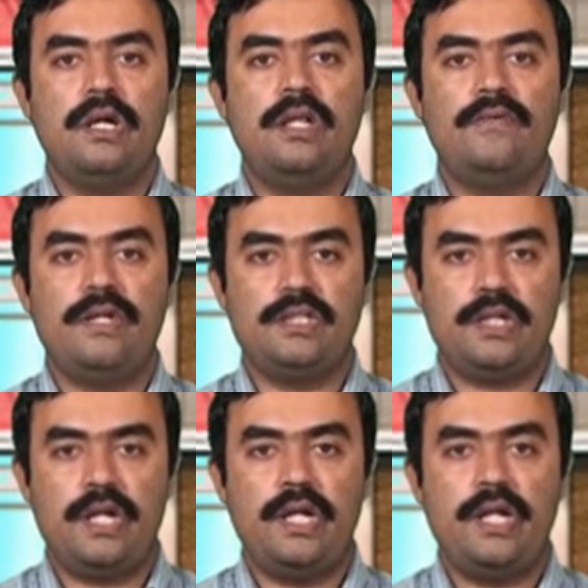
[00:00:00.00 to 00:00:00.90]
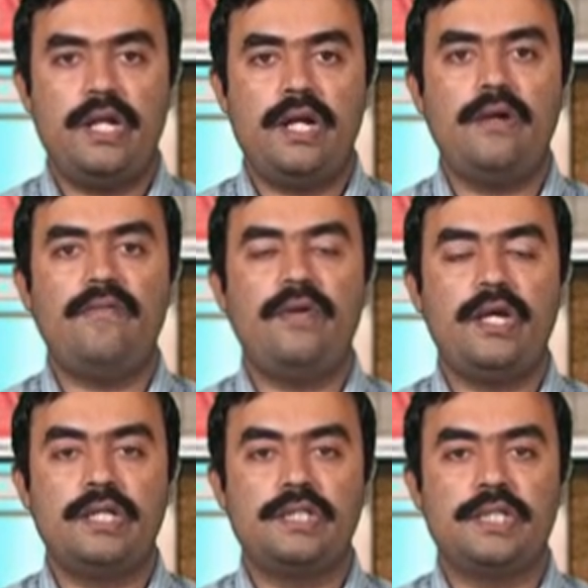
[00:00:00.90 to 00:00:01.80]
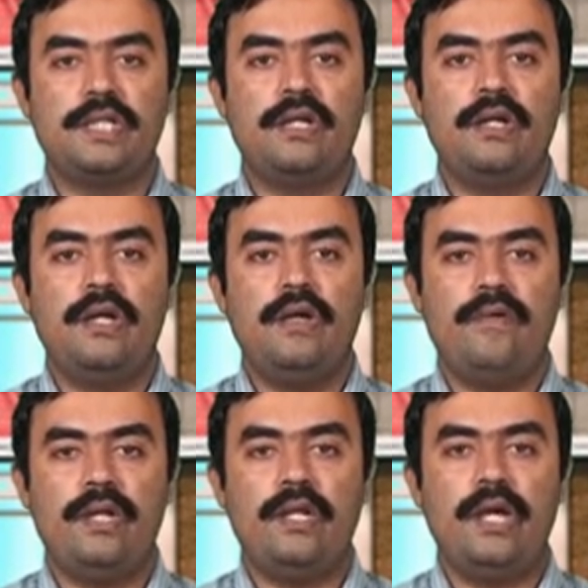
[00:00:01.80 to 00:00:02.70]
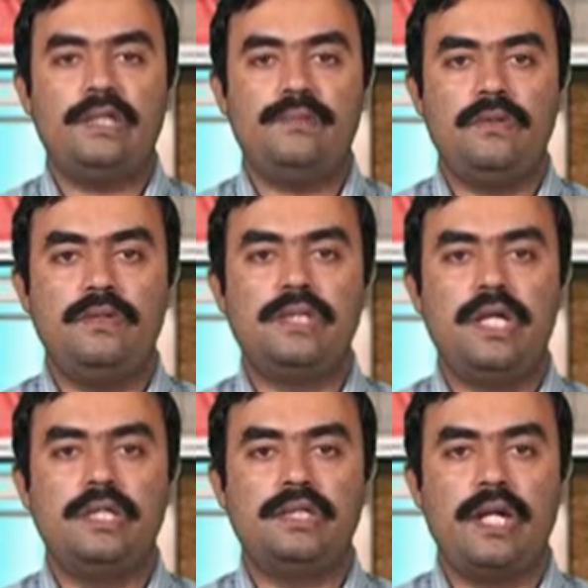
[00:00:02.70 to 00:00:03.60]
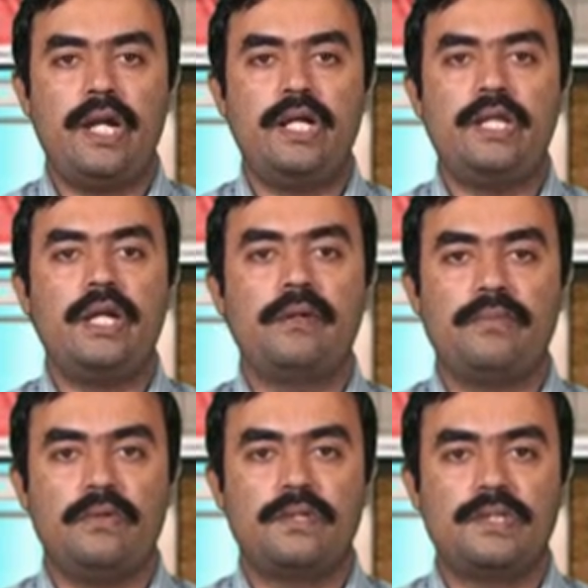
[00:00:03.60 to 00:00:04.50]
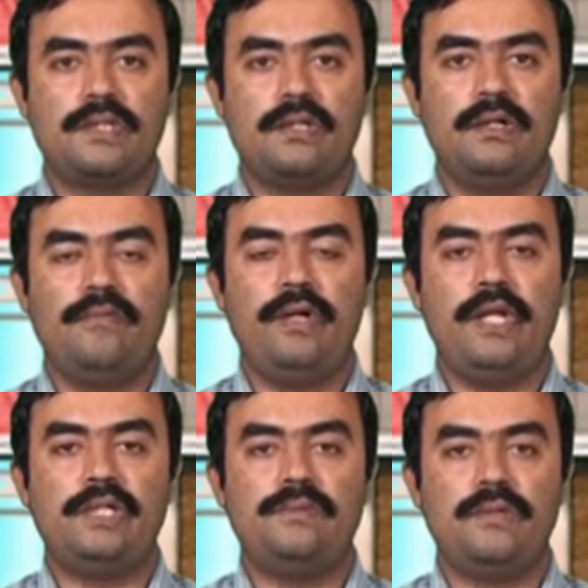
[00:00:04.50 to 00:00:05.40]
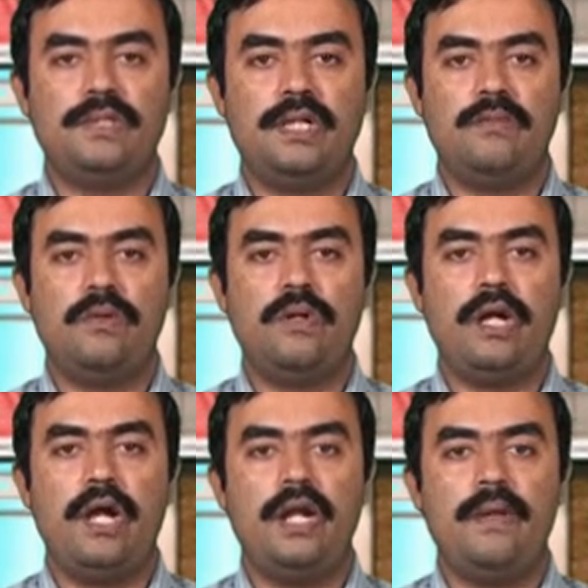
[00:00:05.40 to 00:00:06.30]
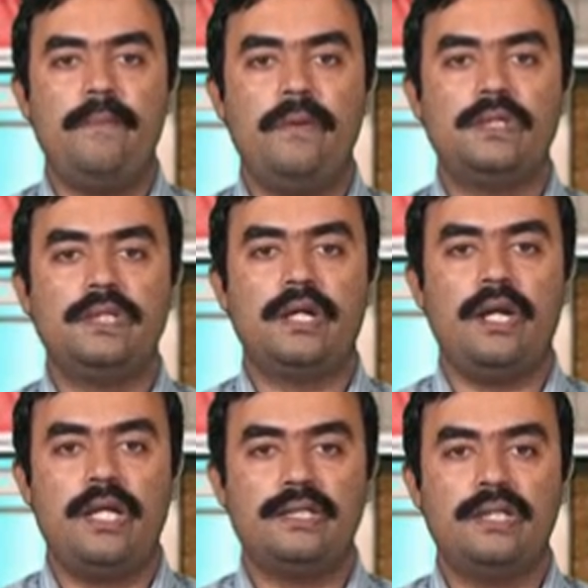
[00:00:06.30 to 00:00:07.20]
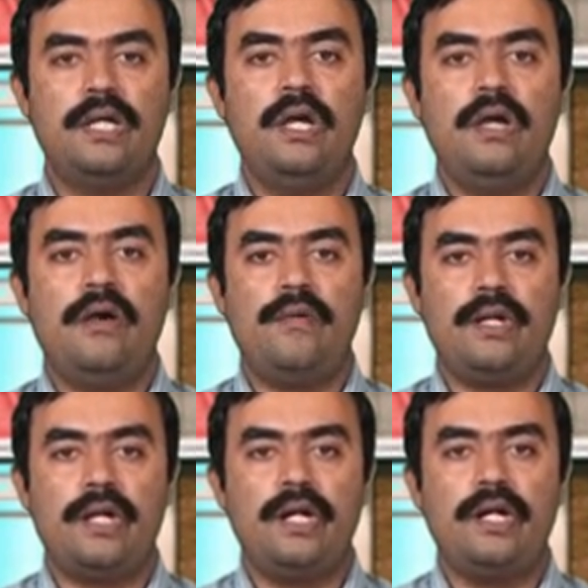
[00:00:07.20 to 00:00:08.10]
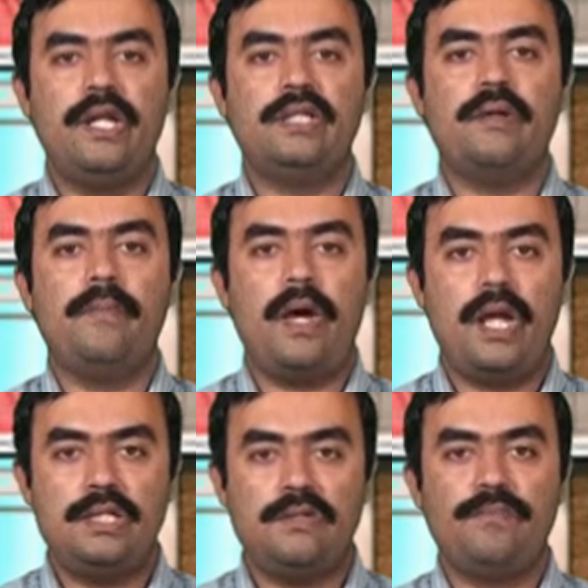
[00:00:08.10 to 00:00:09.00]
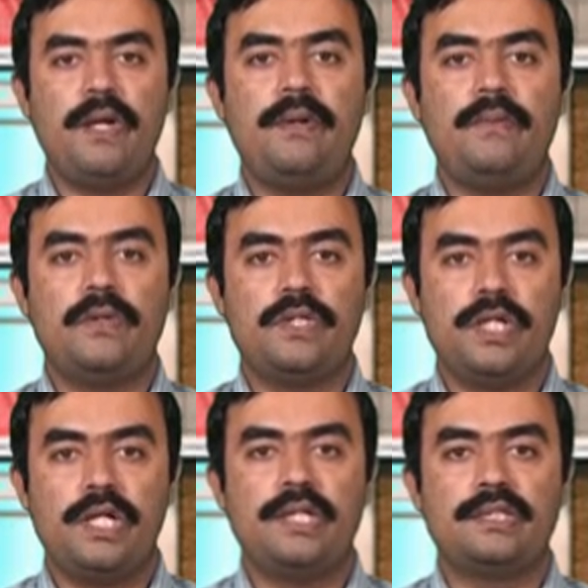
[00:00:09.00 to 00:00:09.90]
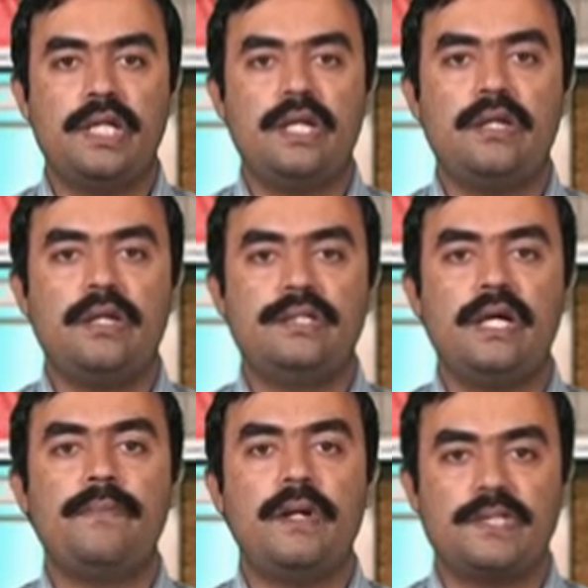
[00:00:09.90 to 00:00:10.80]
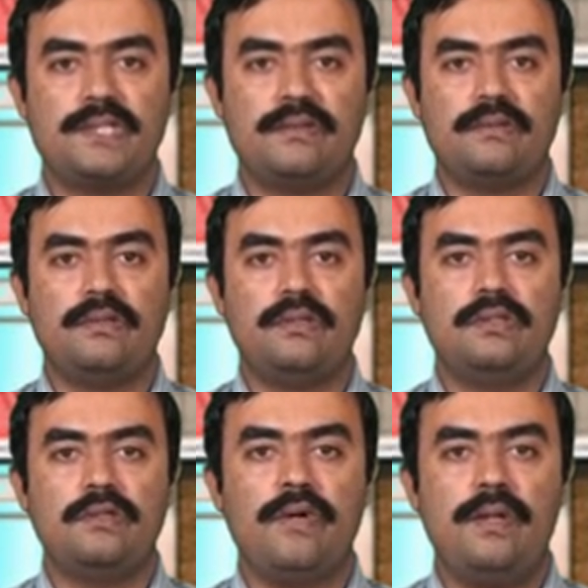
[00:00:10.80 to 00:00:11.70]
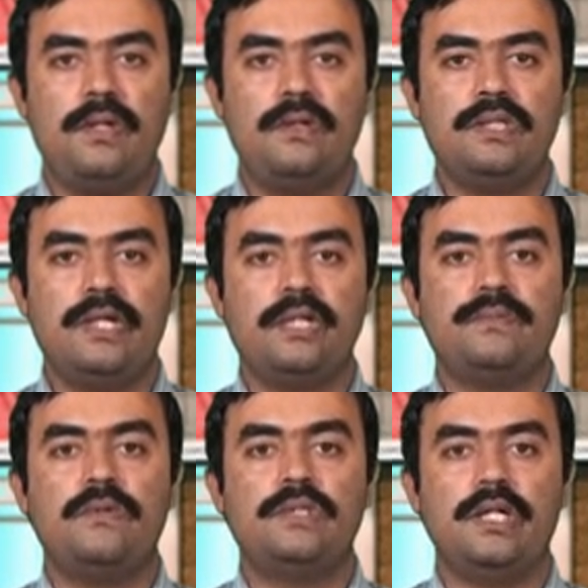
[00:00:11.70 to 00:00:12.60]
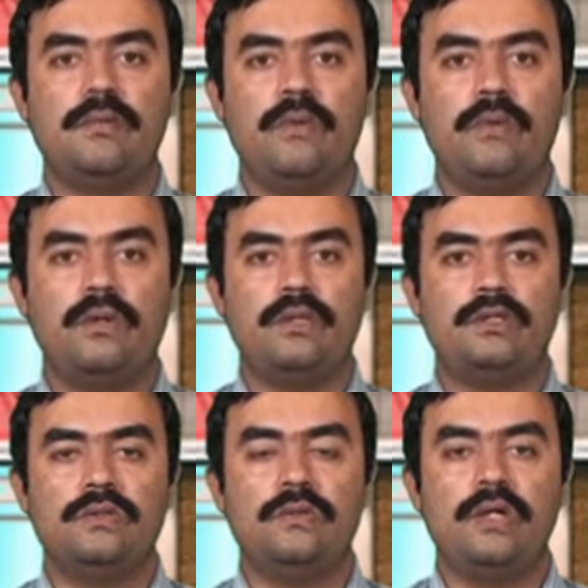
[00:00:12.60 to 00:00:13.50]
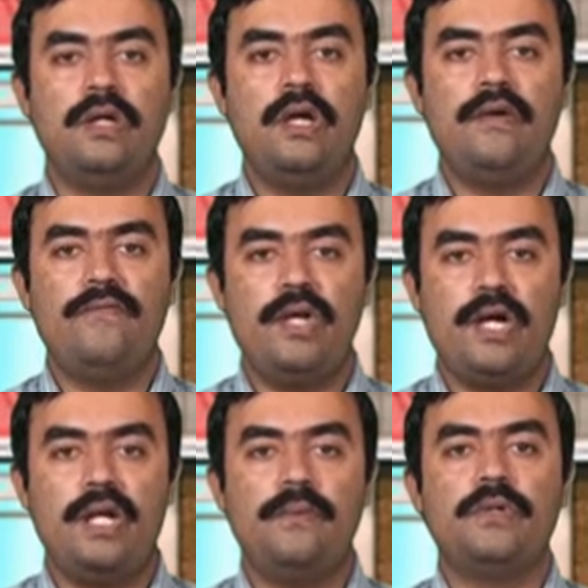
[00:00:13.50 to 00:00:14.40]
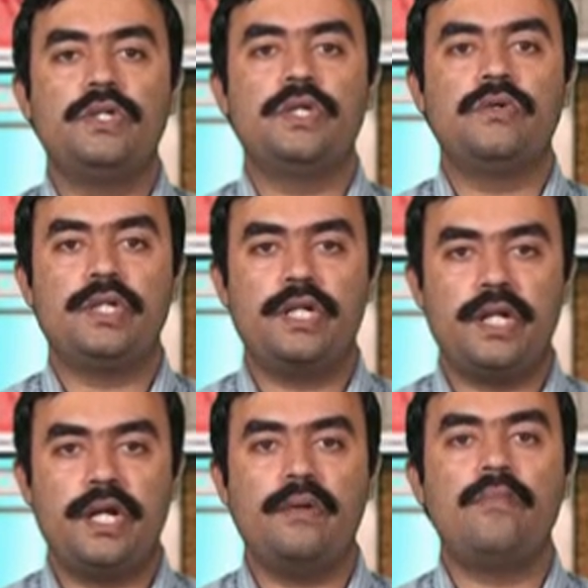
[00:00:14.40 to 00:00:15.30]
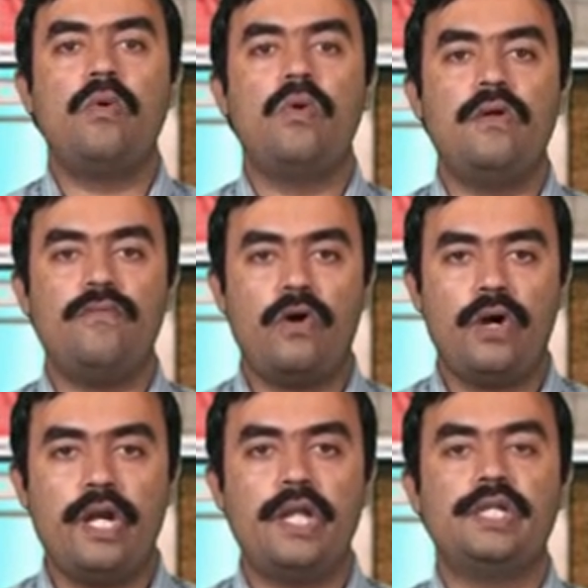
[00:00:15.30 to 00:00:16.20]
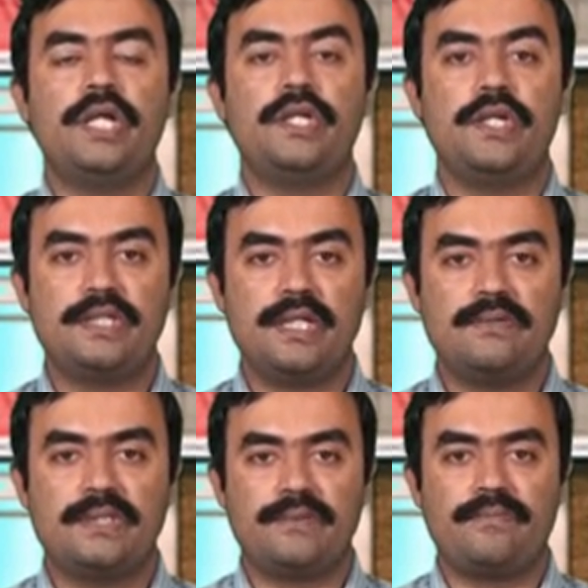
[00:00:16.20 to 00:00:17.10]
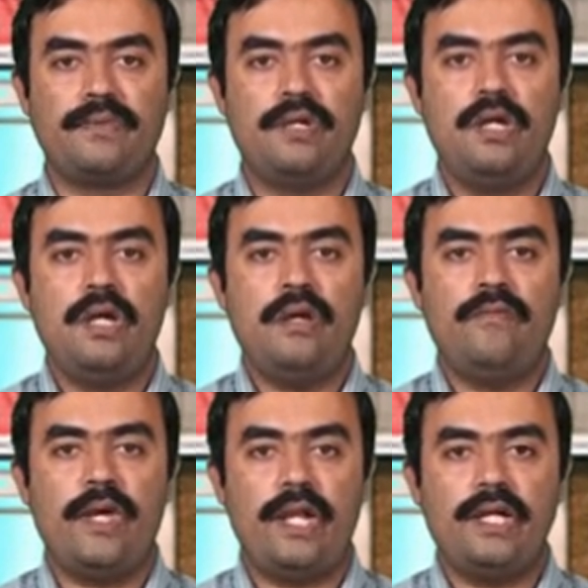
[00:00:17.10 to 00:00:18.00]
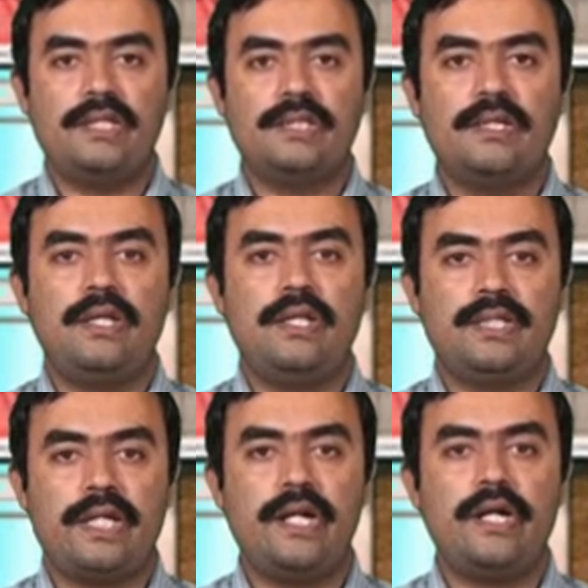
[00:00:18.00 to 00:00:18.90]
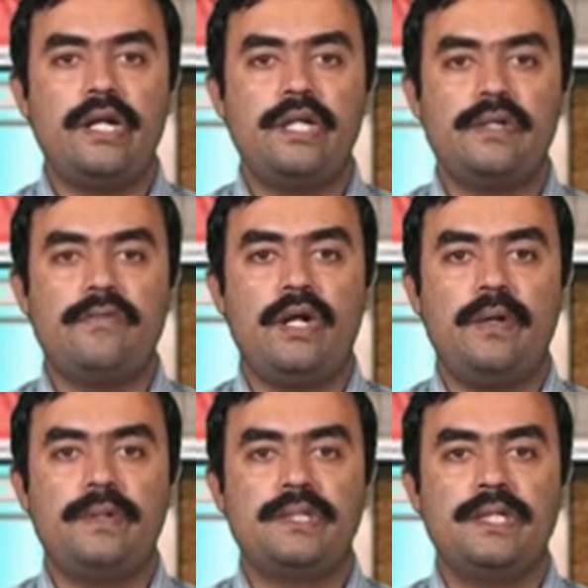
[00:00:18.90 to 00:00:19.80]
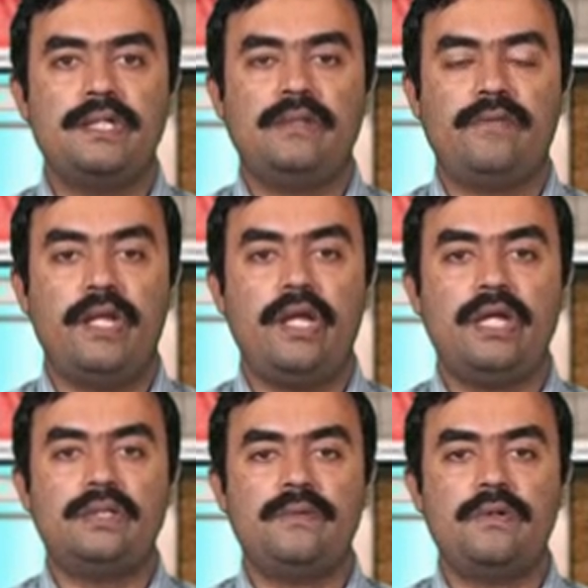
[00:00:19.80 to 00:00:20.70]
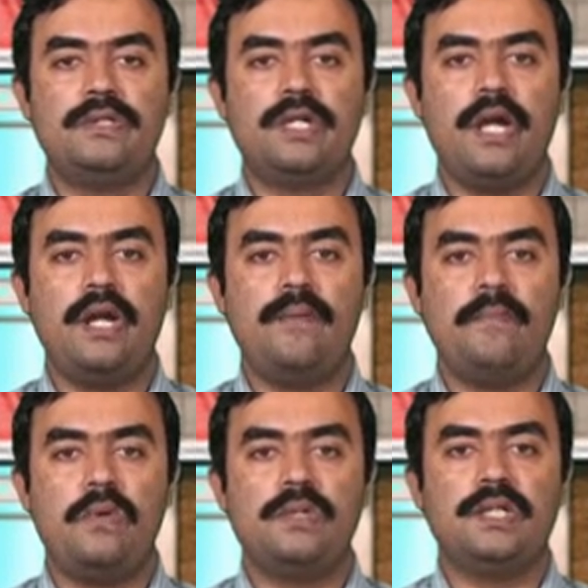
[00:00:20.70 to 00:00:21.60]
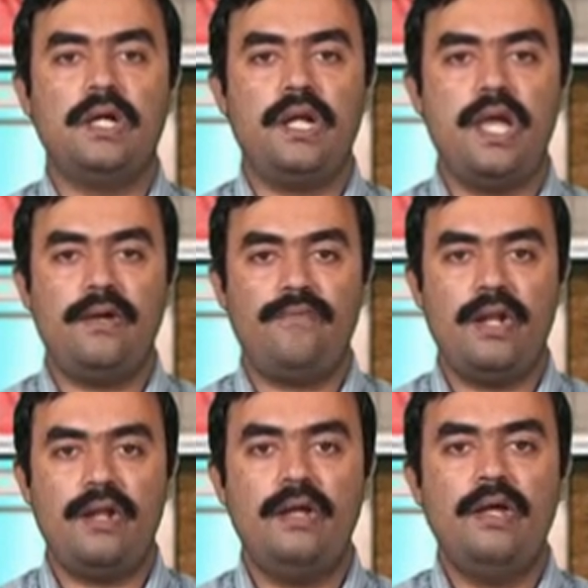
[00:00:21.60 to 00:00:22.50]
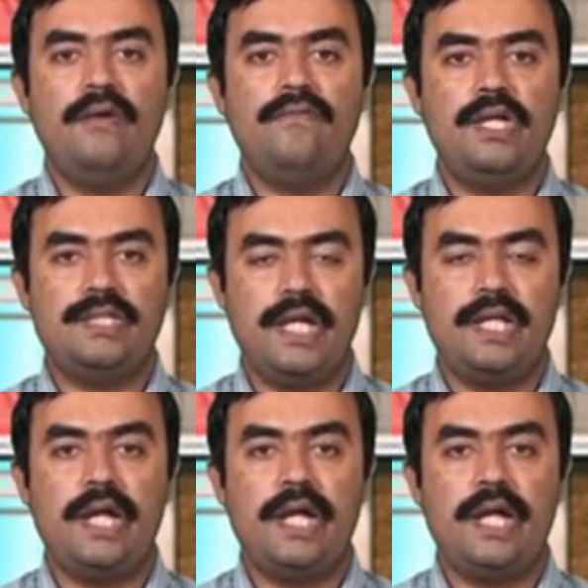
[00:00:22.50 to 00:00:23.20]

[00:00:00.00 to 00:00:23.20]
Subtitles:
In the first criteria, we consider when exports is greater than imports. When exports are more and imports are less, our country's balance of payment position is in surplus. So why? Because exports are more. So we are in a position to generate more foreign exchange reserves. Whereas in the second condition, what happens is when exports and imports are equal, we say